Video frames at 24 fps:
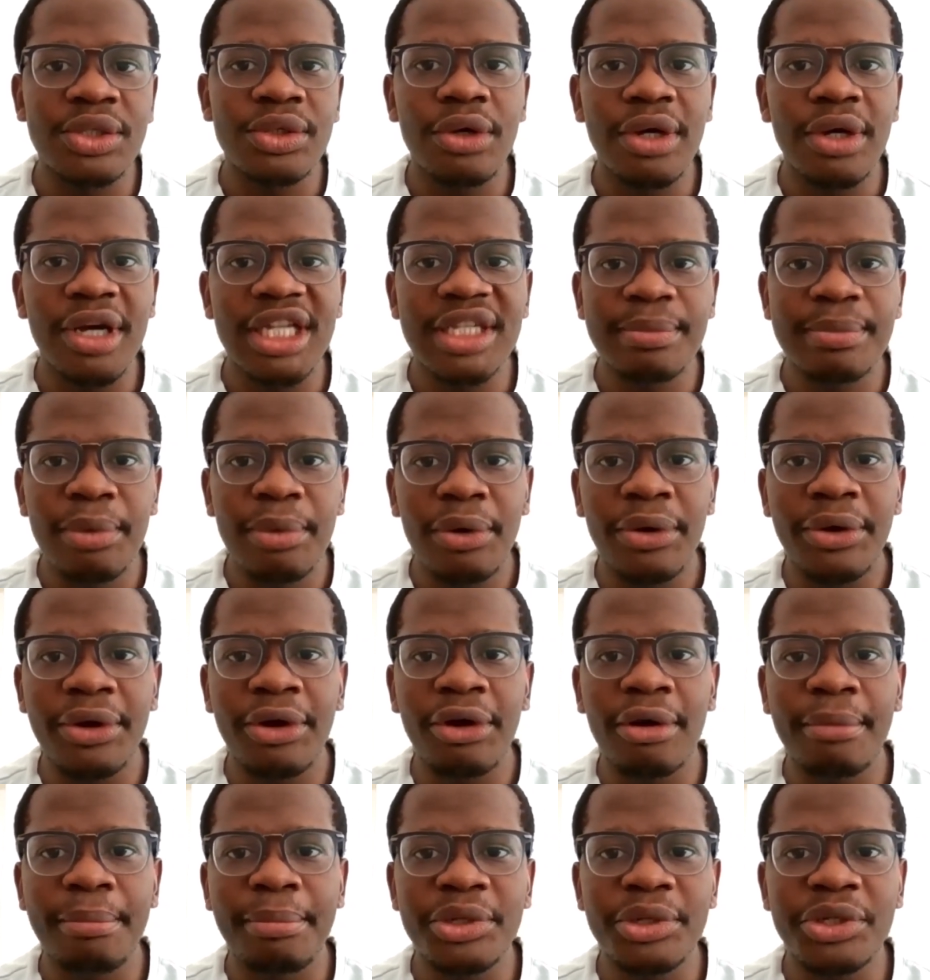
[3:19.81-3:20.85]
to exploring
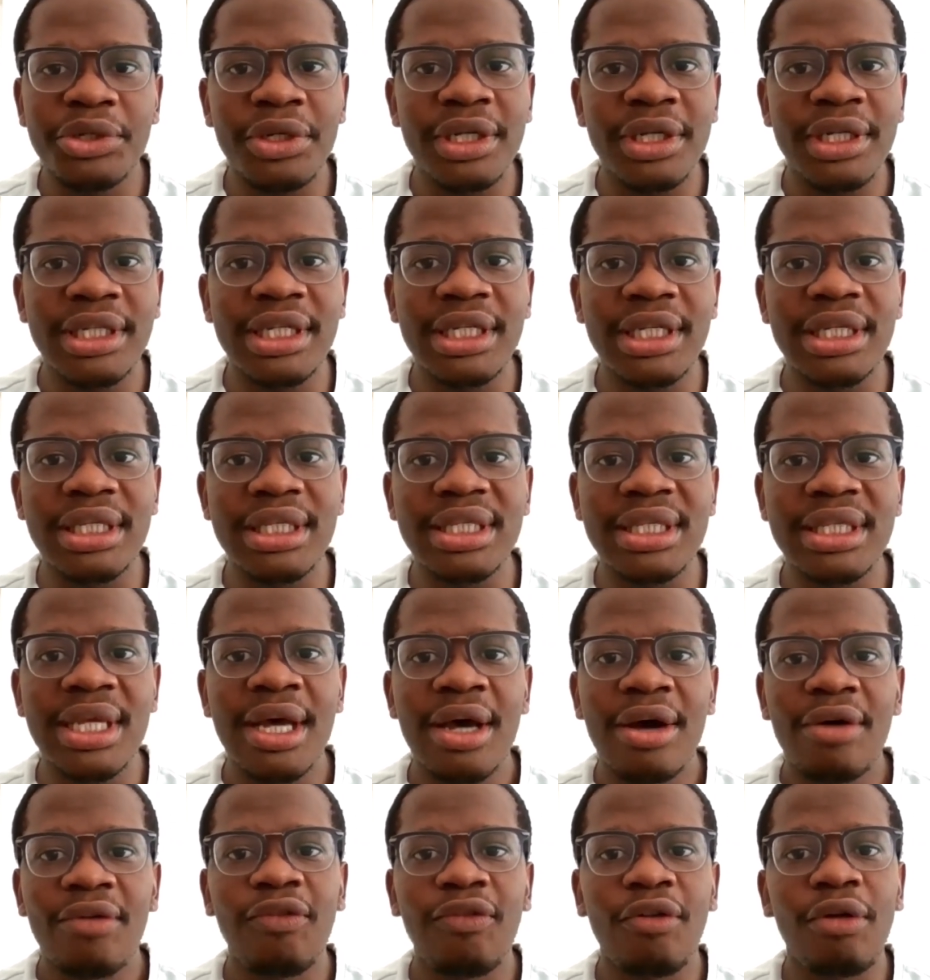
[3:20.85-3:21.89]
opportunities
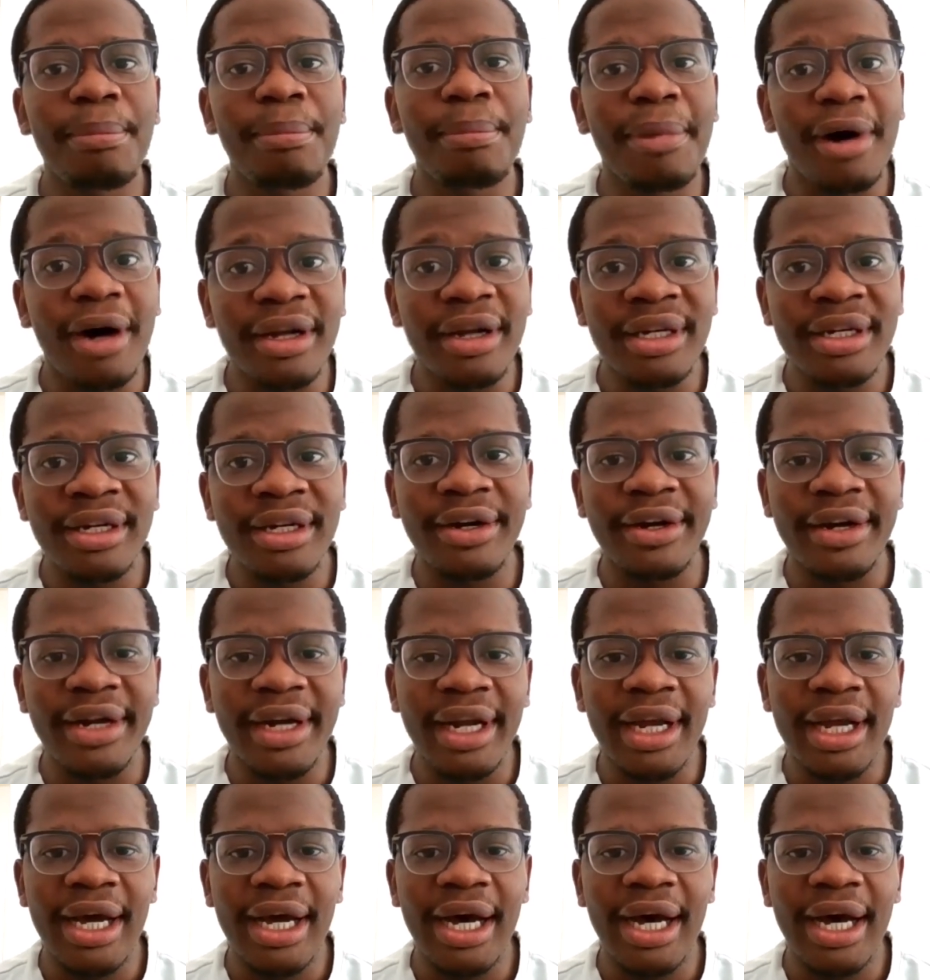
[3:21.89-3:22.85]
for partnering.